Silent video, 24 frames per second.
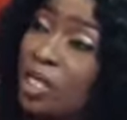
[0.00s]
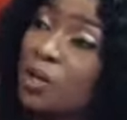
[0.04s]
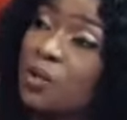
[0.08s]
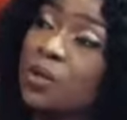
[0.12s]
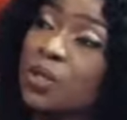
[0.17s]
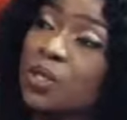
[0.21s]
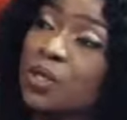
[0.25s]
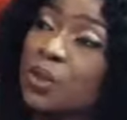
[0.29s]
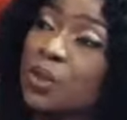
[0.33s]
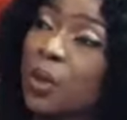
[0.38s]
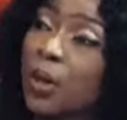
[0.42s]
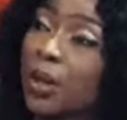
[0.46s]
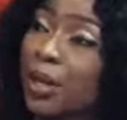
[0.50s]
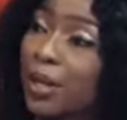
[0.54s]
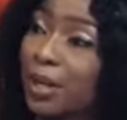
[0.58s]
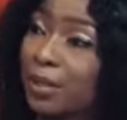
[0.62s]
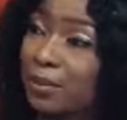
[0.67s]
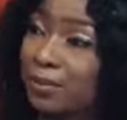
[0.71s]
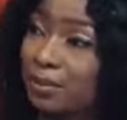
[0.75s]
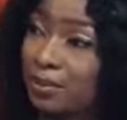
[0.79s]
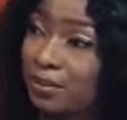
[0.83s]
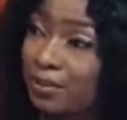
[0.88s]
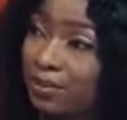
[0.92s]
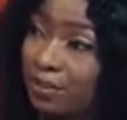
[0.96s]
See who is
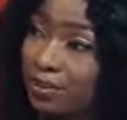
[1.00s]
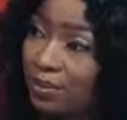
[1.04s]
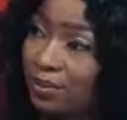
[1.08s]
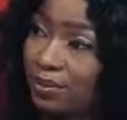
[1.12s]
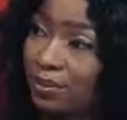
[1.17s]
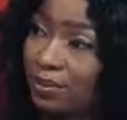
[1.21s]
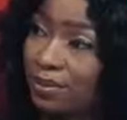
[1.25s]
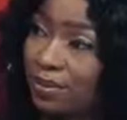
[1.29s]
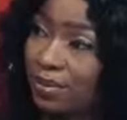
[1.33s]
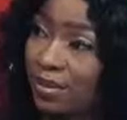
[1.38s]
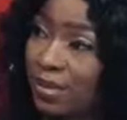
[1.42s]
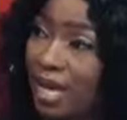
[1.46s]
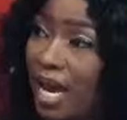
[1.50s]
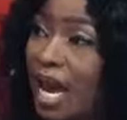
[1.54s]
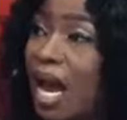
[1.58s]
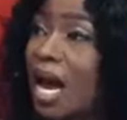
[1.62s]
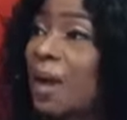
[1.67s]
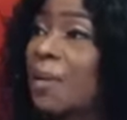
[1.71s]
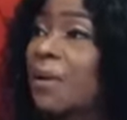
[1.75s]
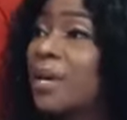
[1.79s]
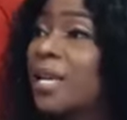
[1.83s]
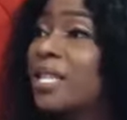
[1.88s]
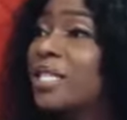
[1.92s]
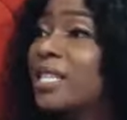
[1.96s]
talking.
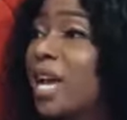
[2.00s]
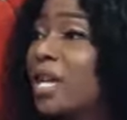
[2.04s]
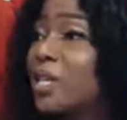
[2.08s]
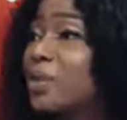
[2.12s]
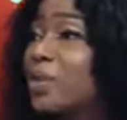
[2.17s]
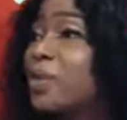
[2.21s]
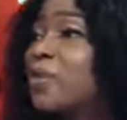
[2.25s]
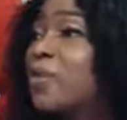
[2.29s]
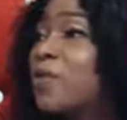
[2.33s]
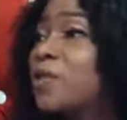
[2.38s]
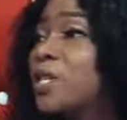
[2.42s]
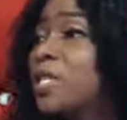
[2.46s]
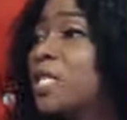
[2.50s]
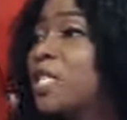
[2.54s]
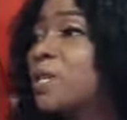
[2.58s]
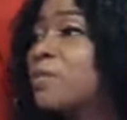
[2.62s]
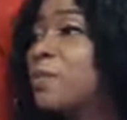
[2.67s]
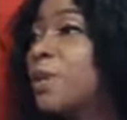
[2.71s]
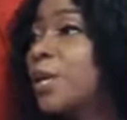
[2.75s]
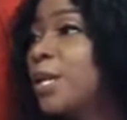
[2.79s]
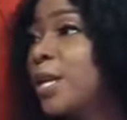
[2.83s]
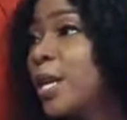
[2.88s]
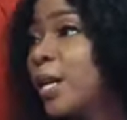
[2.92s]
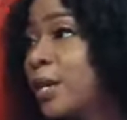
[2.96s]
How many times do you
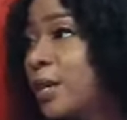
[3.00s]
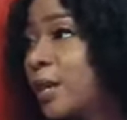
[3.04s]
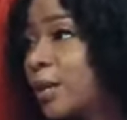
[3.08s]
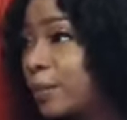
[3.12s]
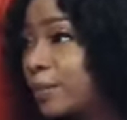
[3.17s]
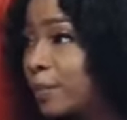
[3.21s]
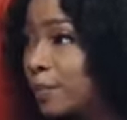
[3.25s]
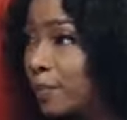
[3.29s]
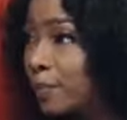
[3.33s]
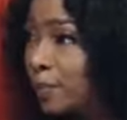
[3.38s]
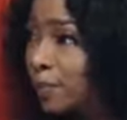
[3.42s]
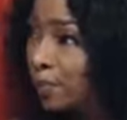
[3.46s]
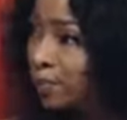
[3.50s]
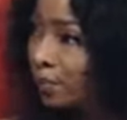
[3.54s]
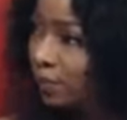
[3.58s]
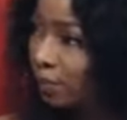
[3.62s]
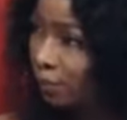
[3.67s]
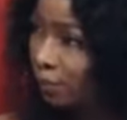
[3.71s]
visit me in a year?